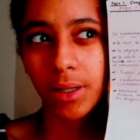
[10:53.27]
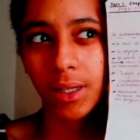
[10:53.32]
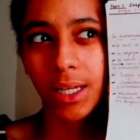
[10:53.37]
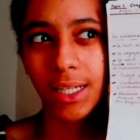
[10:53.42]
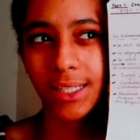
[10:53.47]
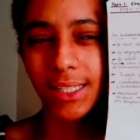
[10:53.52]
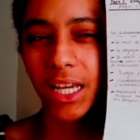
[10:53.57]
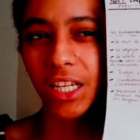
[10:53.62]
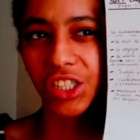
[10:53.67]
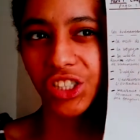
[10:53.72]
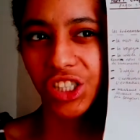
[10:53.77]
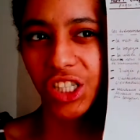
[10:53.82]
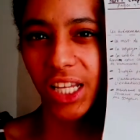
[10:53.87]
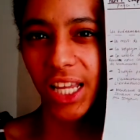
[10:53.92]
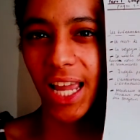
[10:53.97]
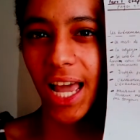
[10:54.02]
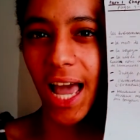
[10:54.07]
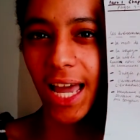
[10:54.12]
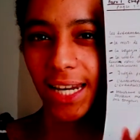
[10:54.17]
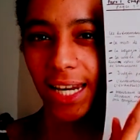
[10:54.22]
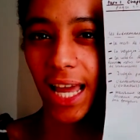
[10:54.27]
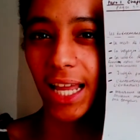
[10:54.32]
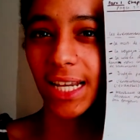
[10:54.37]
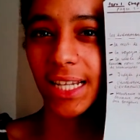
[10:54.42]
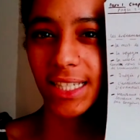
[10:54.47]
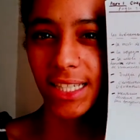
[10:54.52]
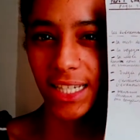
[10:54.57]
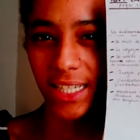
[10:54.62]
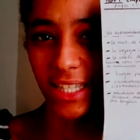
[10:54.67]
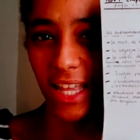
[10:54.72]
essentially
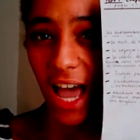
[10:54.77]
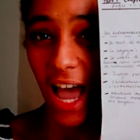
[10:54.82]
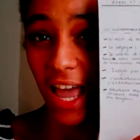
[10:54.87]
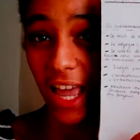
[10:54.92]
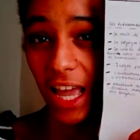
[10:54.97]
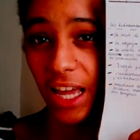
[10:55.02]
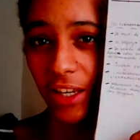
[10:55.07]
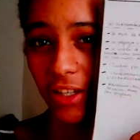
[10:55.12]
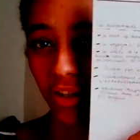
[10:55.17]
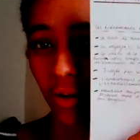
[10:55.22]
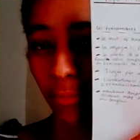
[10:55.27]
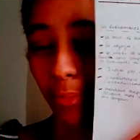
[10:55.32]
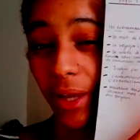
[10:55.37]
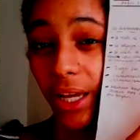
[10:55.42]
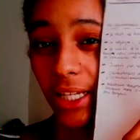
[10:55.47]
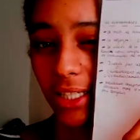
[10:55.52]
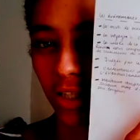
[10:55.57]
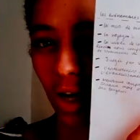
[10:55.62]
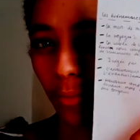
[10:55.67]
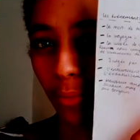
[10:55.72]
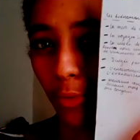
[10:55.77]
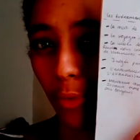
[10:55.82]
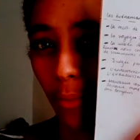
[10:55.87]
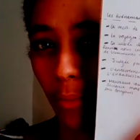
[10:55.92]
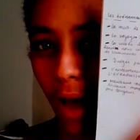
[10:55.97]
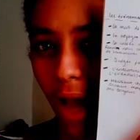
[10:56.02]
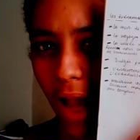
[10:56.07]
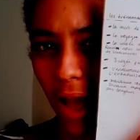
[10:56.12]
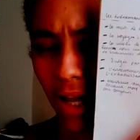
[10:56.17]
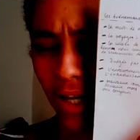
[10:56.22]
analysis that I had picked up or
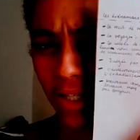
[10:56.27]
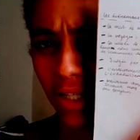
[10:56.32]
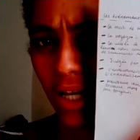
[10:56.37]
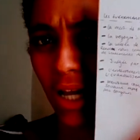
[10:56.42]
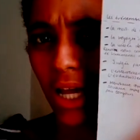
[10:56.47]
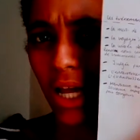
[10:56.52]
made,